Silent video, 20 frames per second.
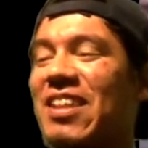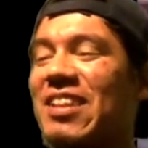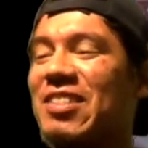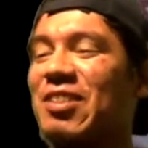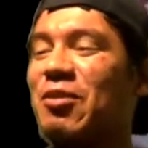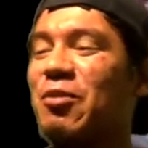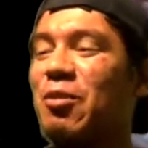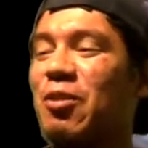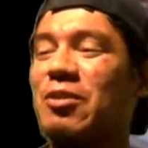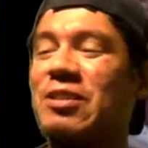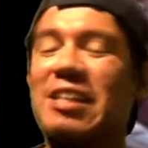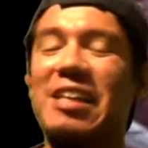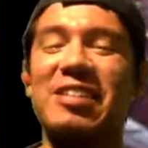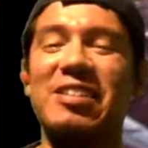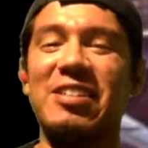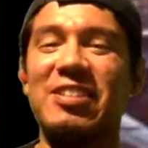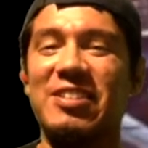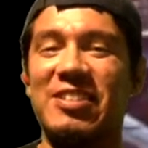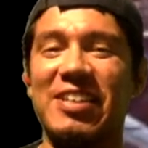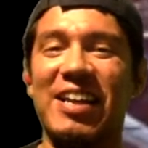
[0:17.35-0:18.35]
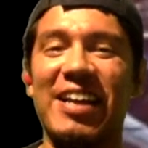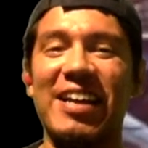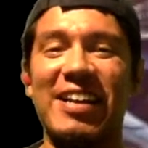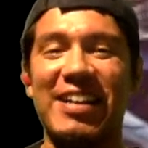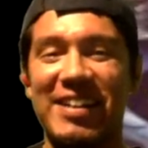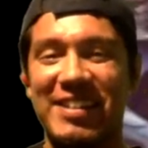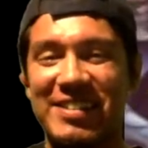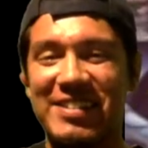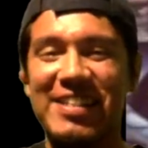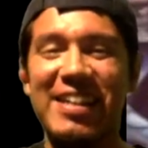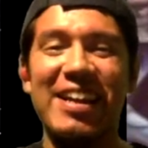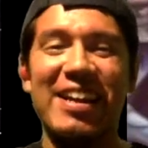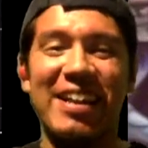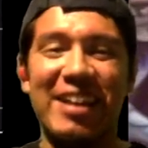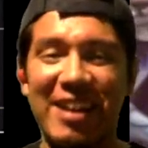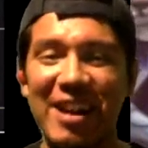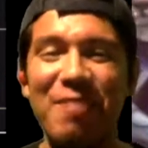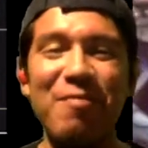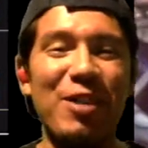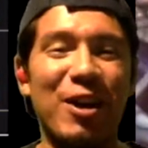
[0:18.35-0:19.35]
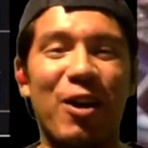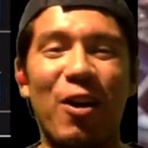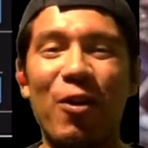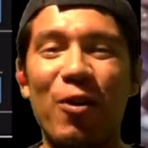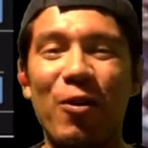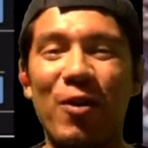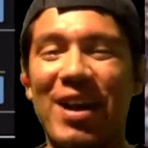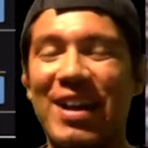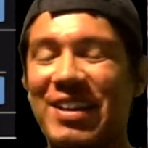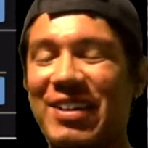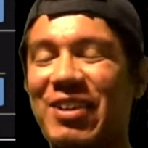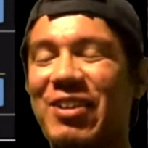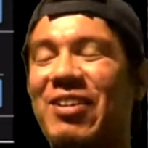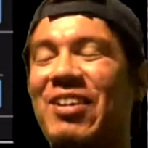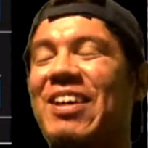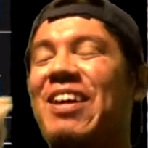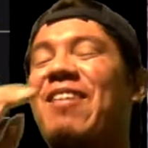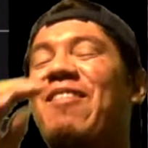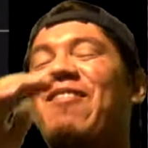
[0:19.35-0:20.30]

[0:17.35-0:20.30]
the rotation changed, let me go and do the